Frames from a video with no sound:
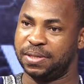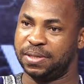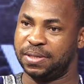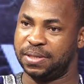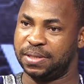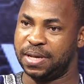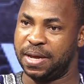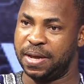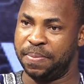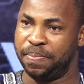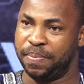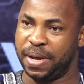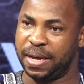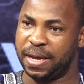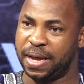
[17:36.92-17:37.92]

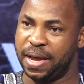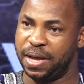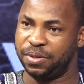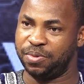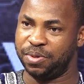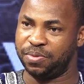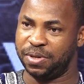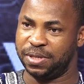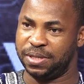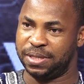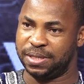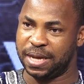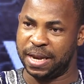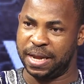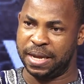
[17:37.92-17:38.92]
A case which was
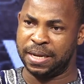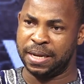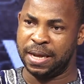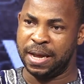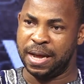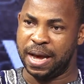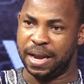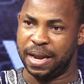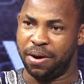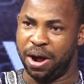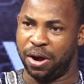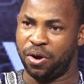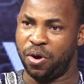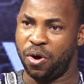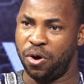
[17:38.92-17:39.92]
decided at our
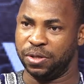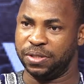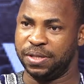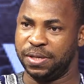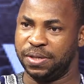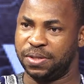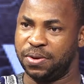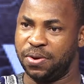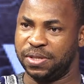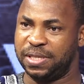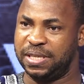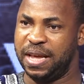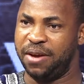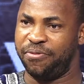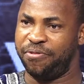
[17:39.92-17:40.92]
court is called
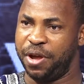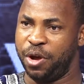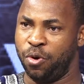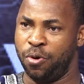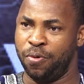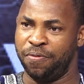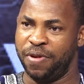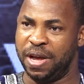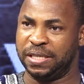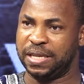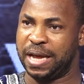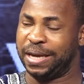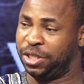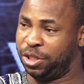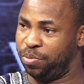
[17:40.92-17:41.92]
CFAO versus
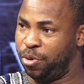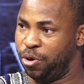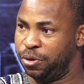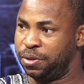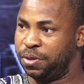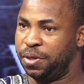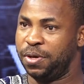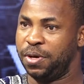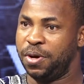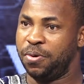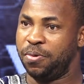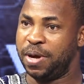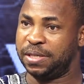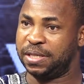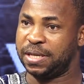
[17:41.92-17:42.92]
Archibald,
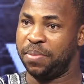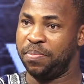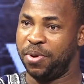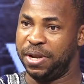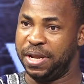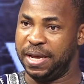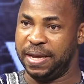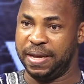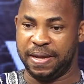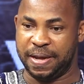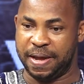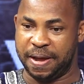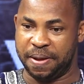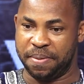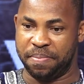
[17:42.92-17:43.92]
where somebody
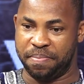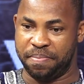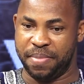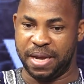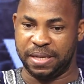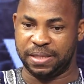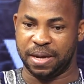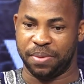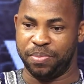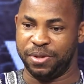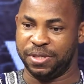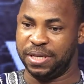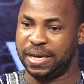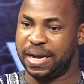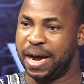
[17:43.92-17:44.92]
made some
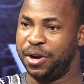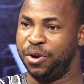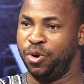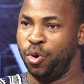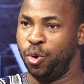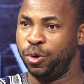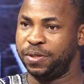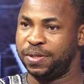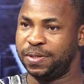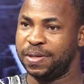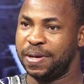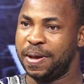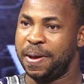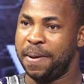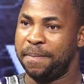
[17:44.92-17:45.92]
musical notes,
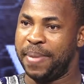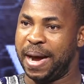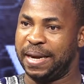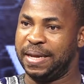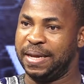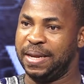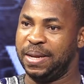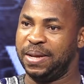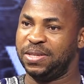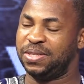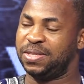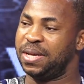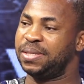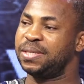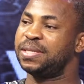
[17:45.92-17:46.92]
but he didn't
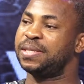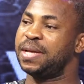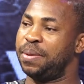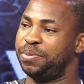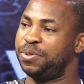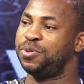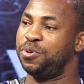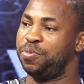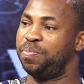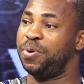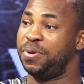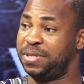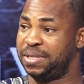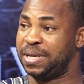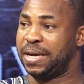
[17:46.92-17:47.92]
take steps to
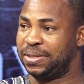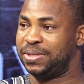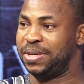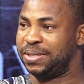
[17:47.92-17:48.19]
protect it.